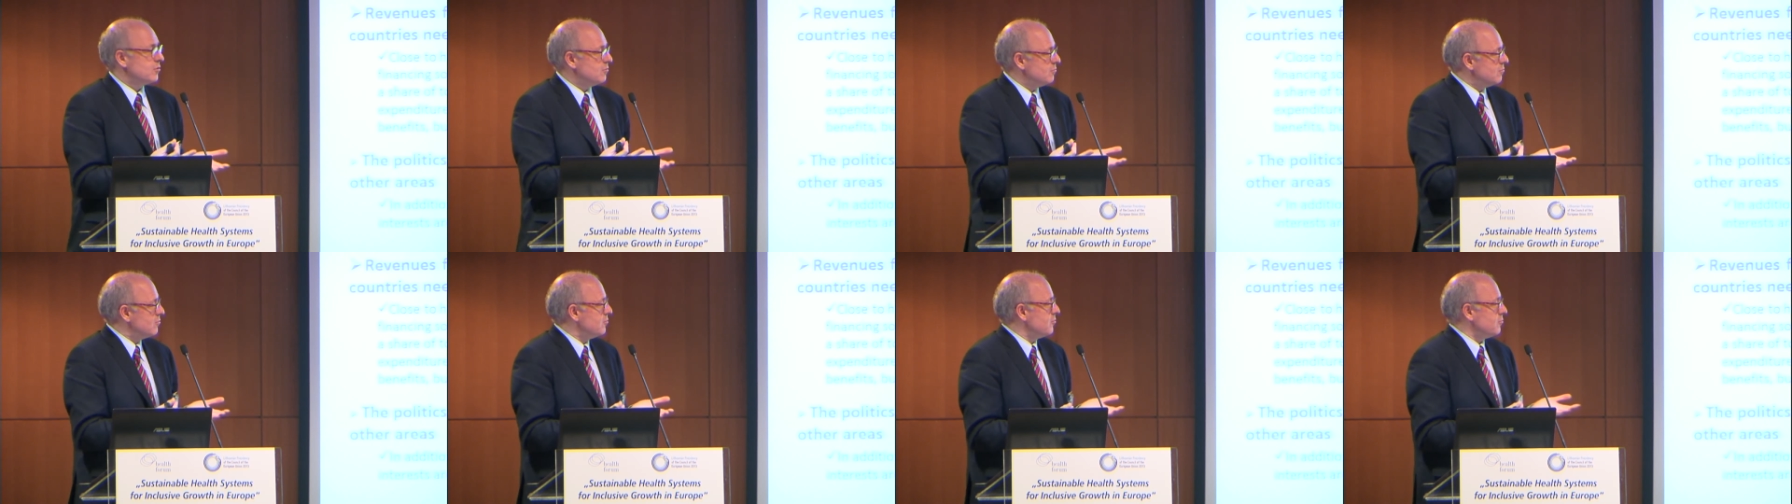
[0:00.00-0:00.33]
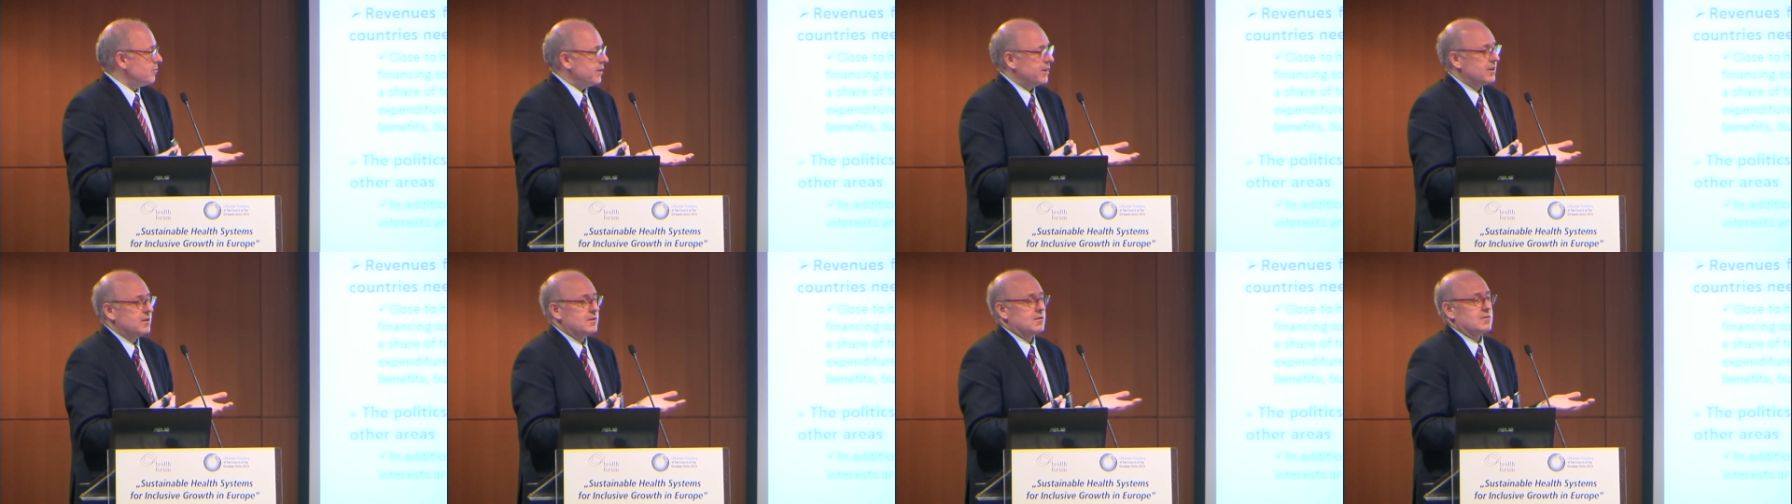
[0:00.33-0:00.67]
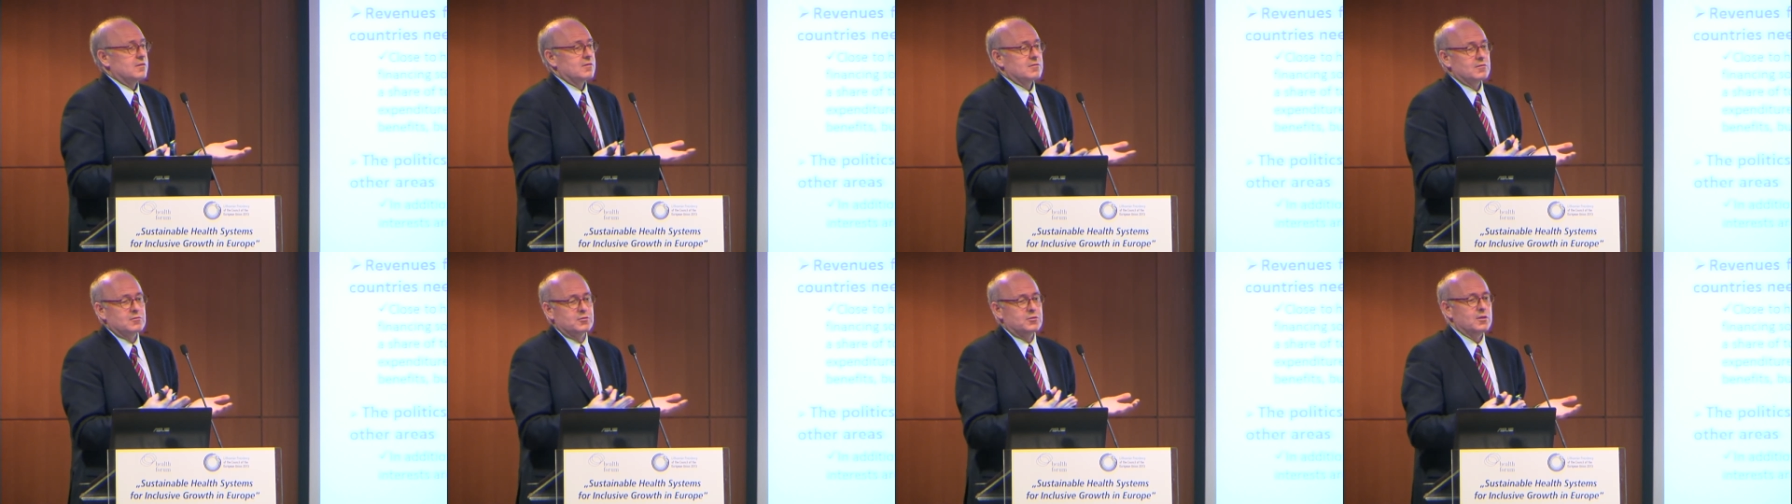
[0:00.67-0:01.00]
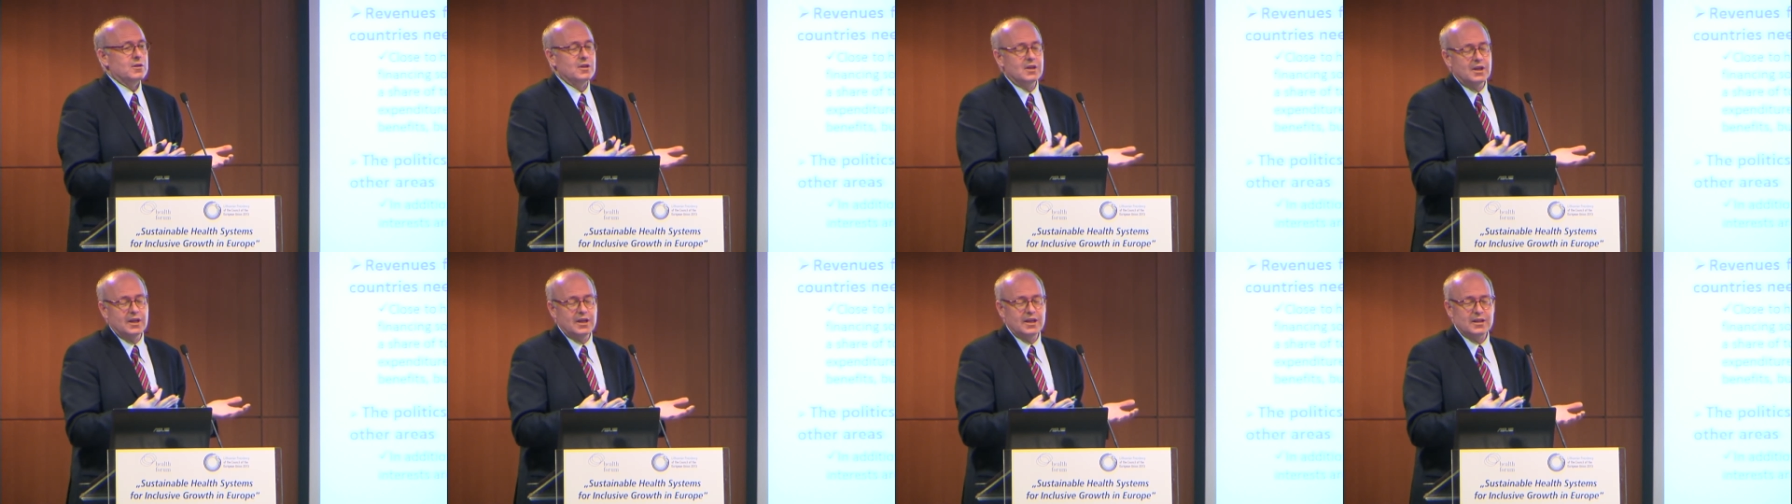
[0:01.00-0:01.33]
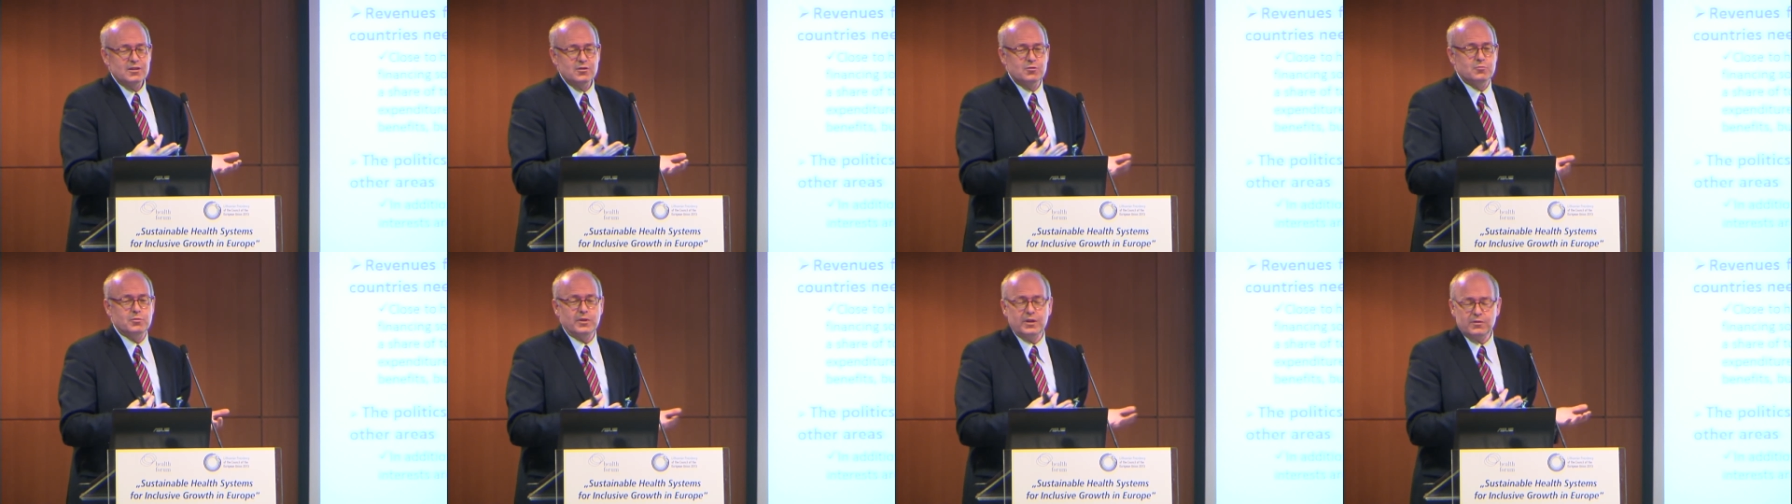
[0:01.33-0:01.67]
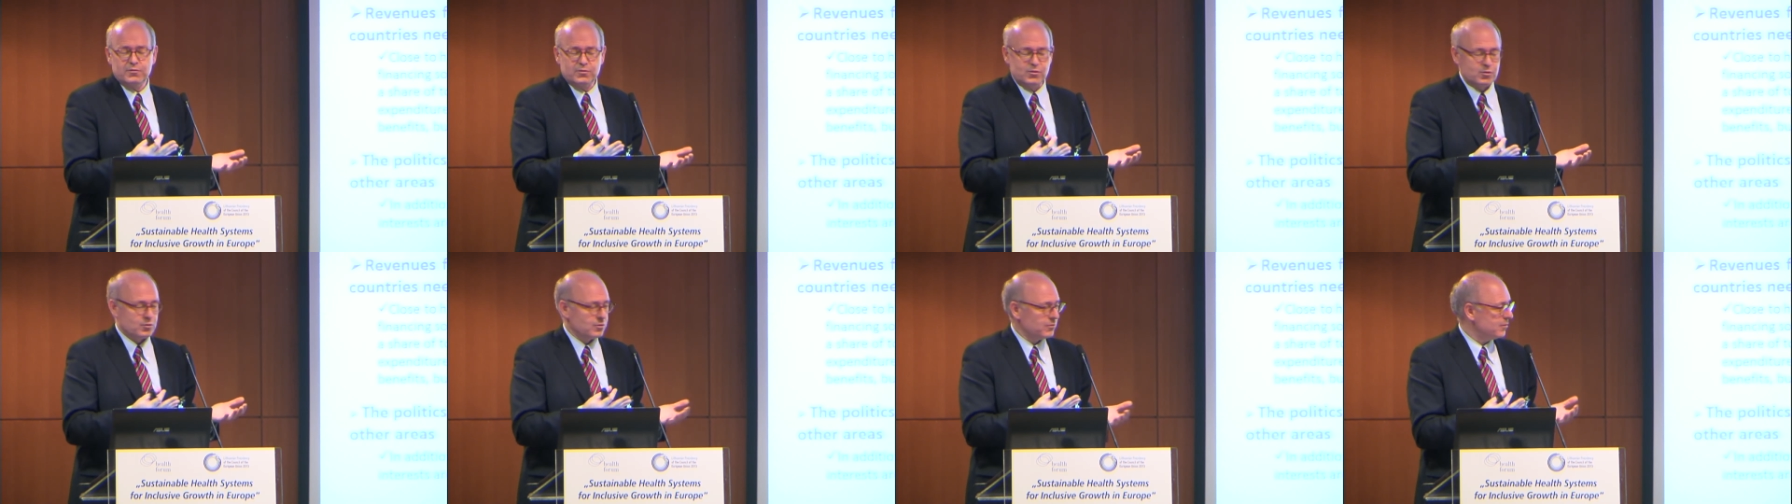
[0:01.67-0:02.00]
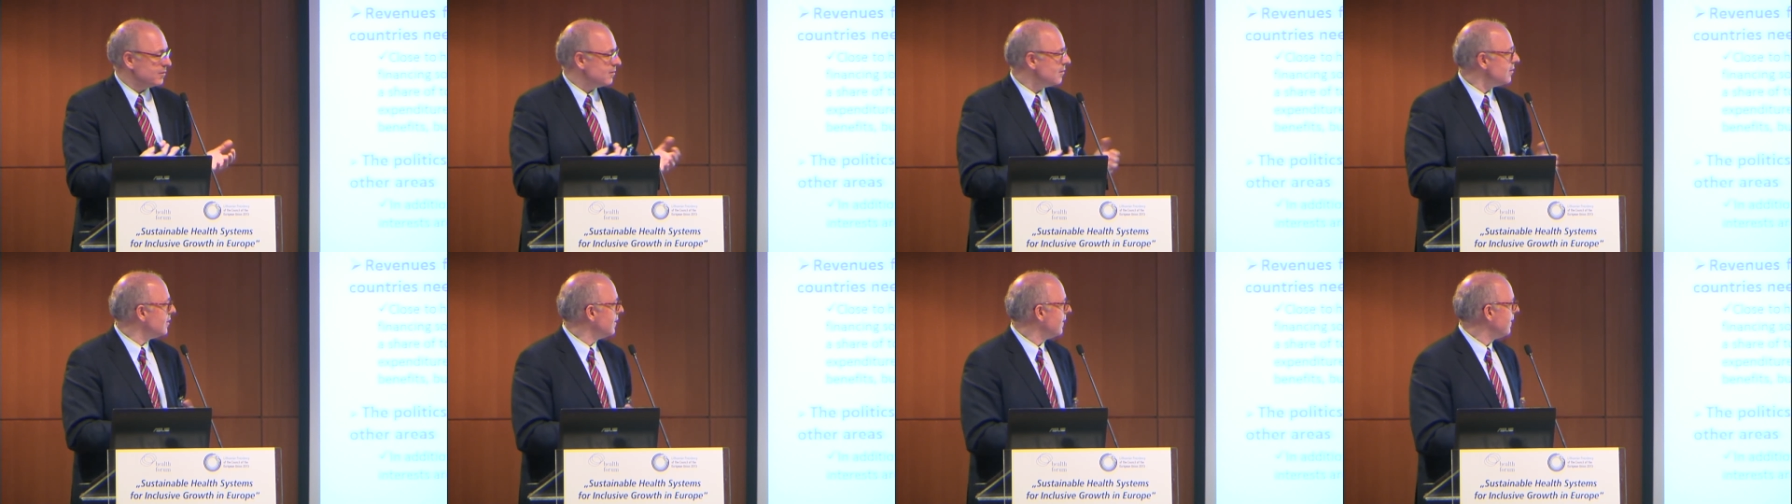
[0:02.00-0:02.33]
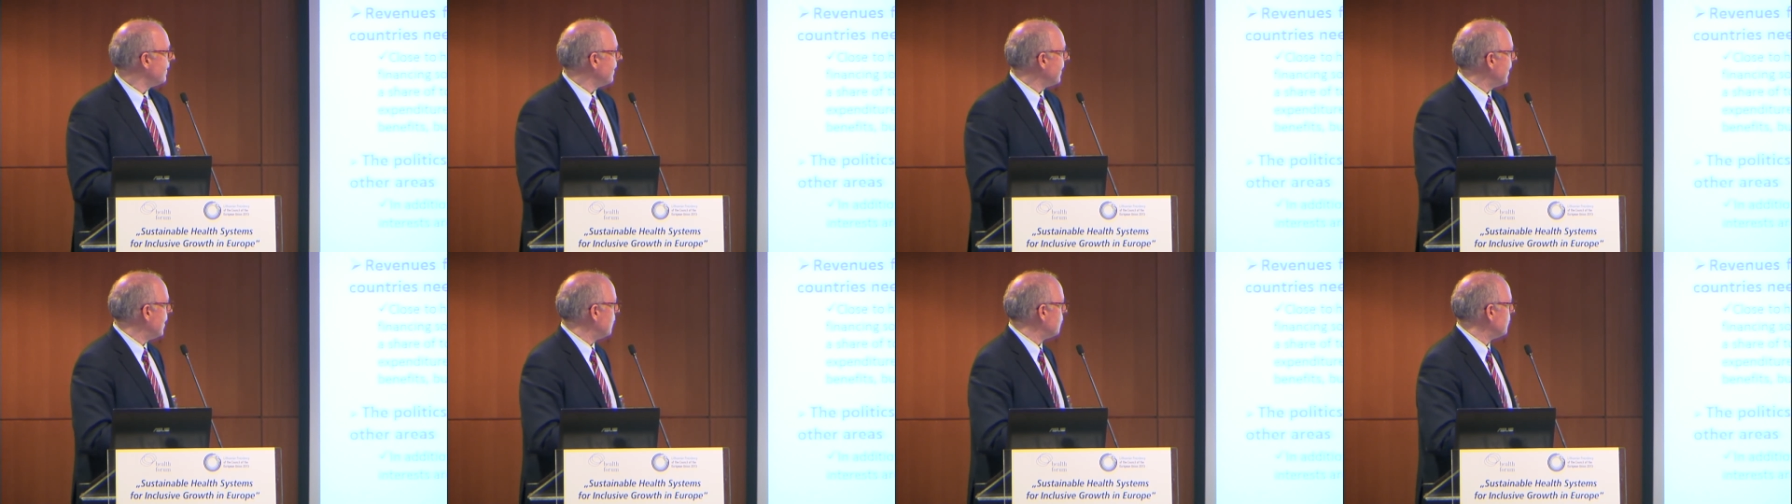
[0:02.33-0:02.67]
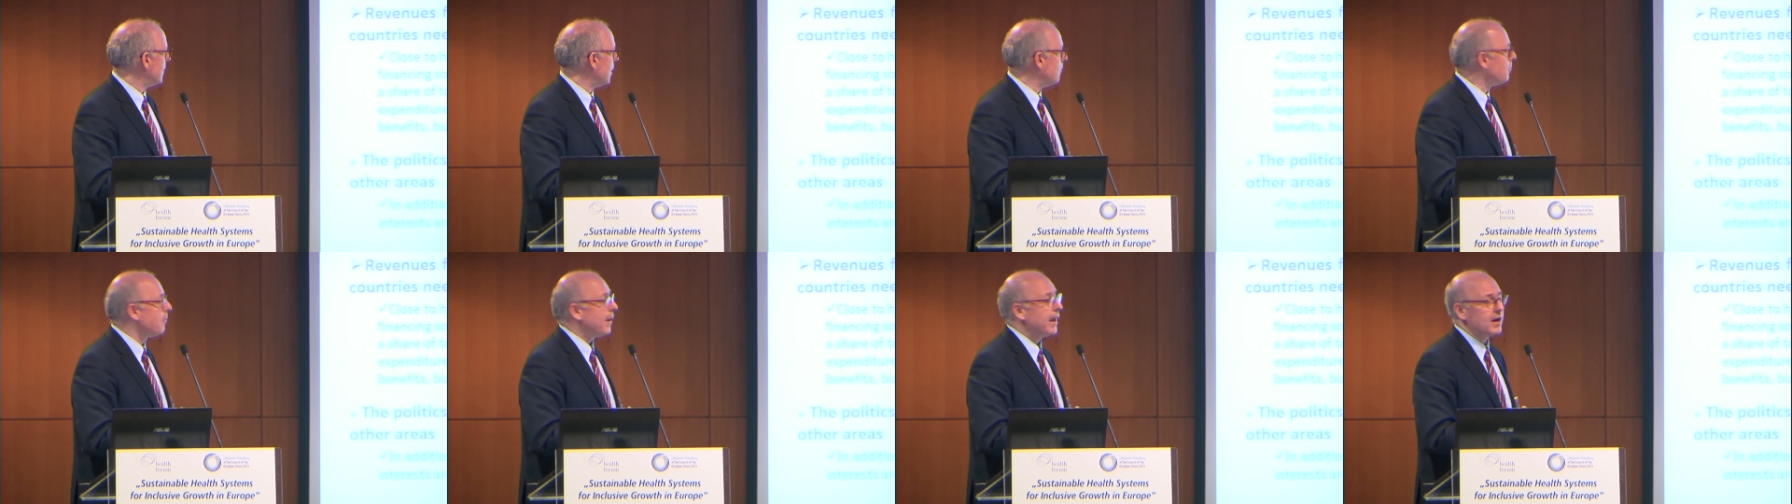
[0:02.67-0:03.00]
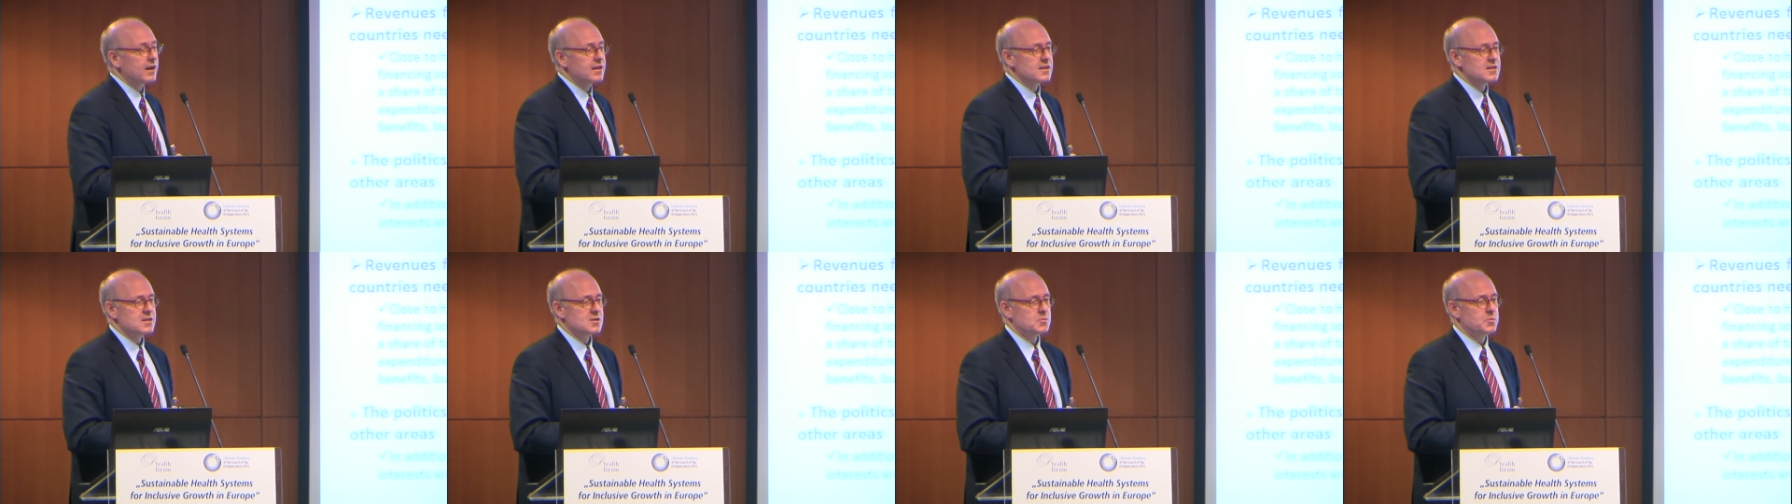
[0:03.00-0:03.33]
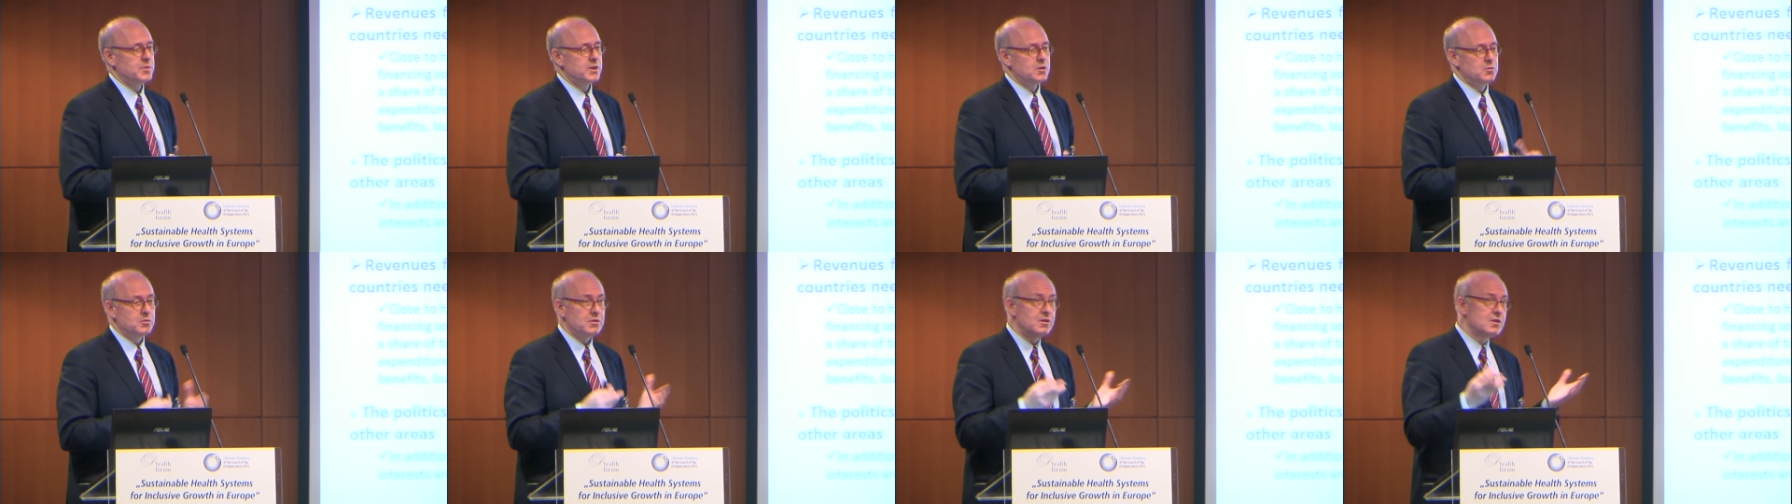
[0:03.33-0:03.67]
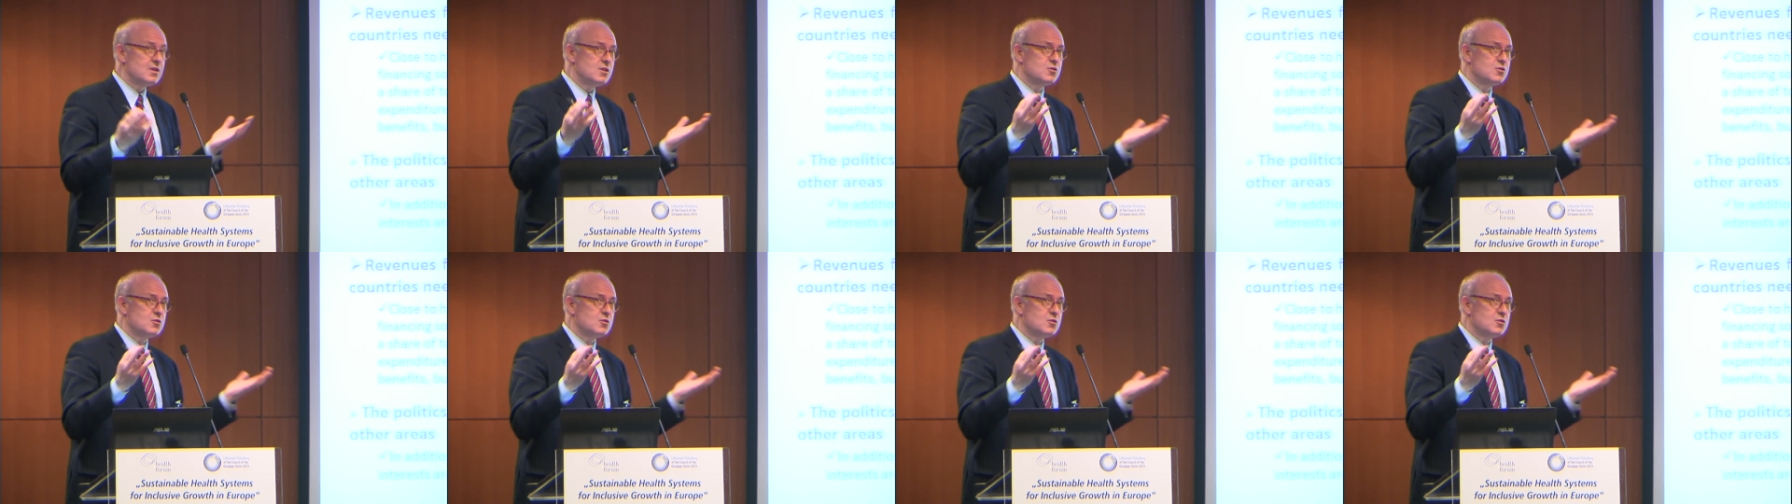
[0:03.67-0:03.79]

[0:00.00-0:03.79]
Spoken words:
strive sort of a balance between these